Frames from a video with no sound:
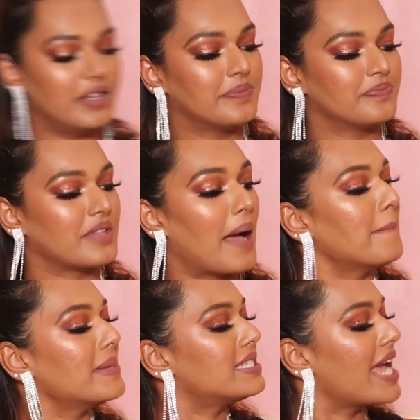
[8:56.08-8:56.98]

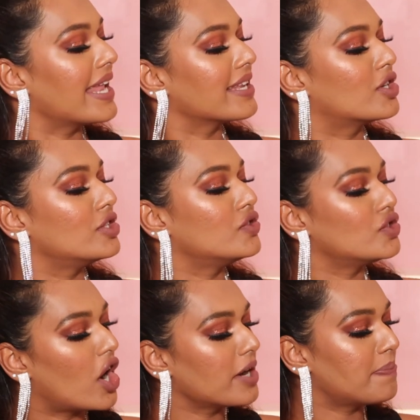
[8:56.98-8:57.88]
Number 10, could
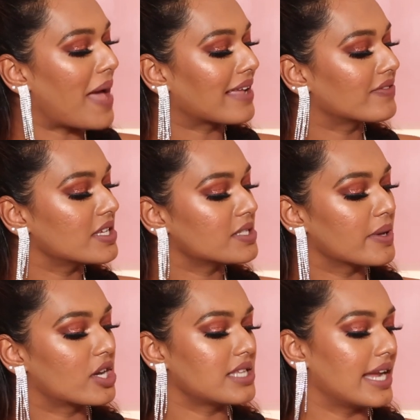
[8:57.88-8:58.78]
not pack this
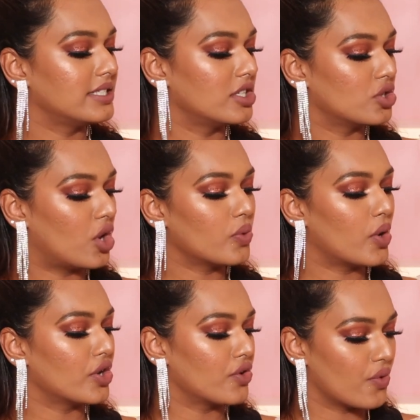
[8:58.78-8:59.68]
because I did not
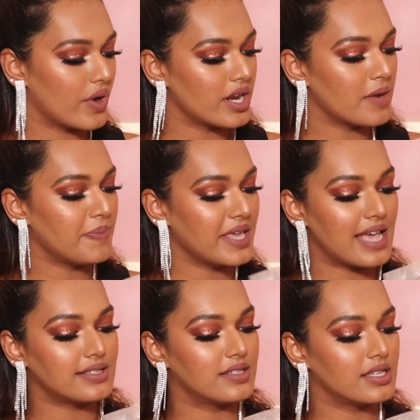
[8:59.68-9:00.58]
want to ruin it.
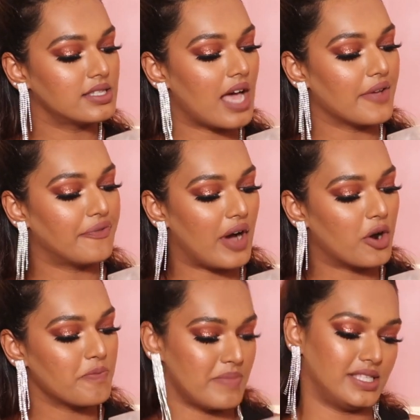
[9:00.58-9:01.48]
P.S. This I
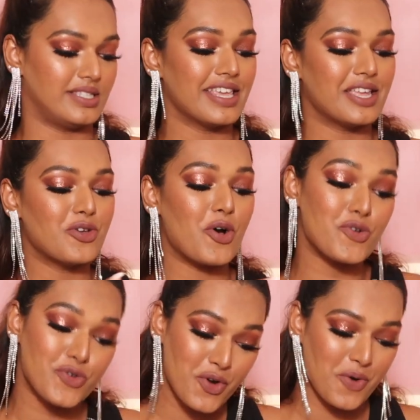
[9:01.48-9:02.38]
found missing in your
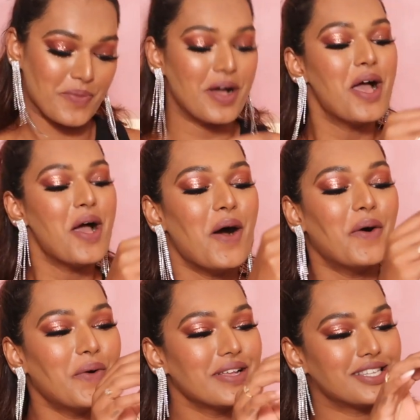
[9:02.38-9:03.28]
room.
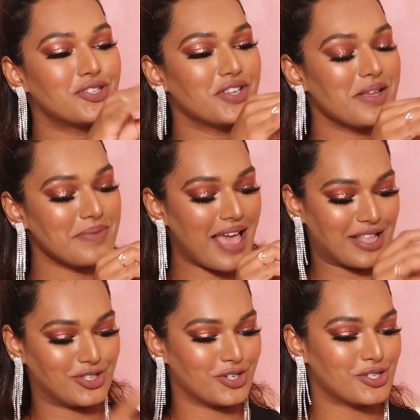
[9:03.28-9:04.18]
Oh, it's a dream
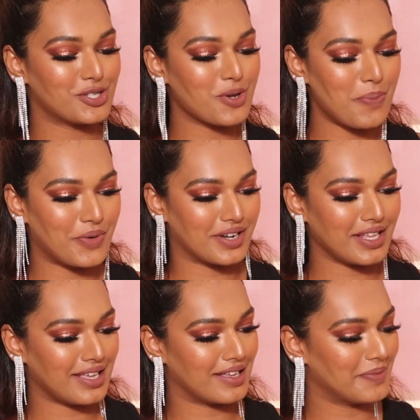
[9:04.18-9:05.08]
catcher. So
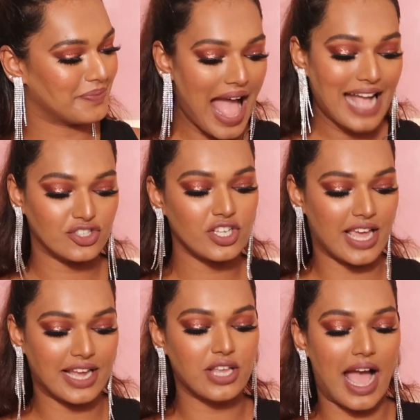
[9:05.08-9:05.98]
pretty. Actually,
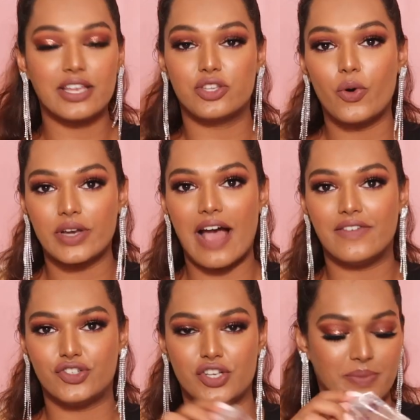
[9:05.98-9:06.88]
I don't have
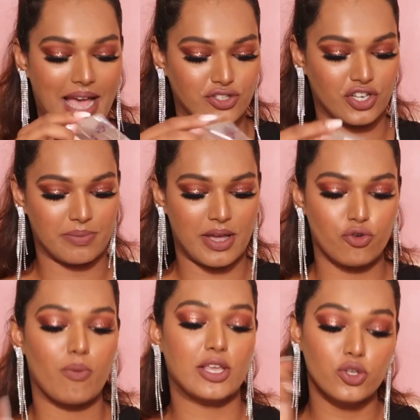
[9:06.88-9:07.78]
a dream catcher in my
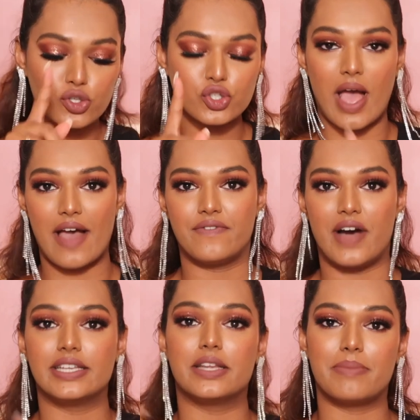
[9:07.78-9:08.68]
room. I used to have
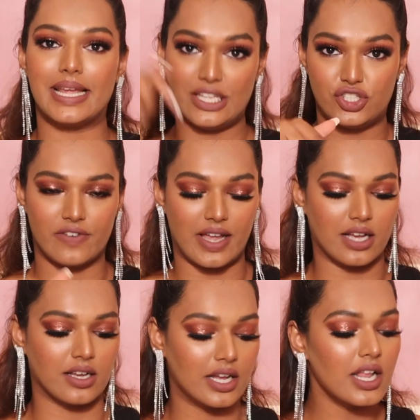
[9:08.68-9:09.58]
one in my niche
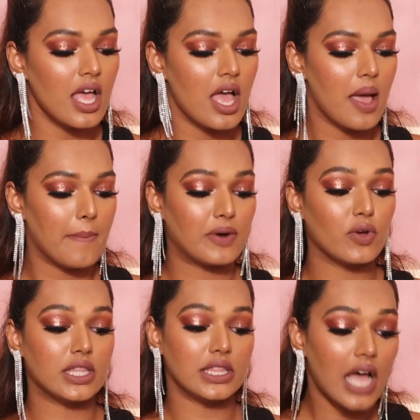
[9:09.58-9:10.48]
wala ghar. But it
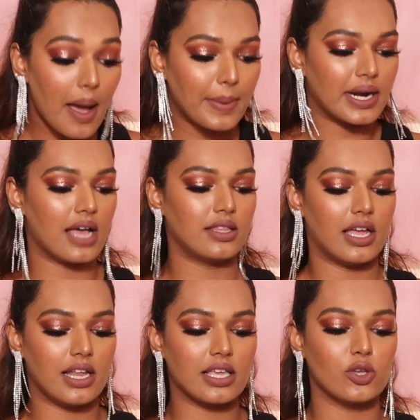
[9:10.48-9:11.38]
was so big
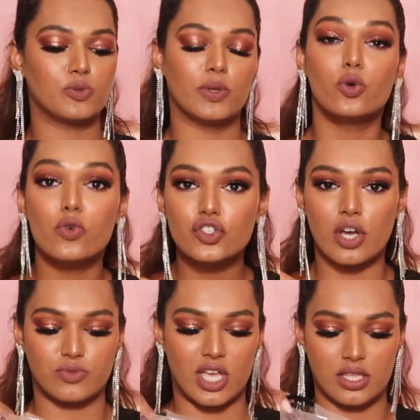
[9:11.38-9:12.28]
that it was dhool
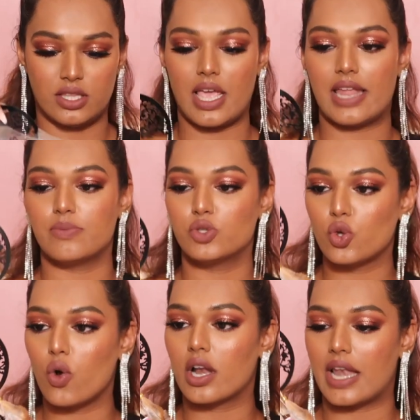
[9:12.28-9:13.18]
jam jati thi. And I'm
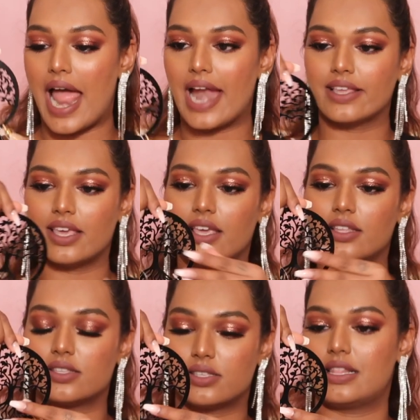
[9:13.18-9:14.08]
so glad that
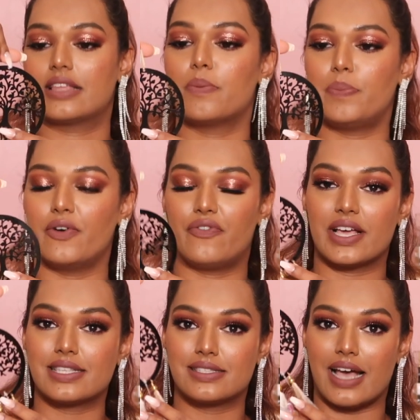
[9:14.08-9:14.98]
this is like the
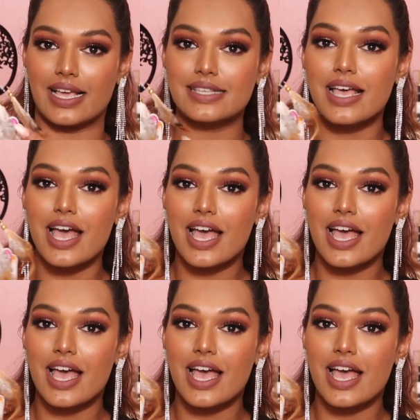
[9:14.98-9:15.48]
perfect size.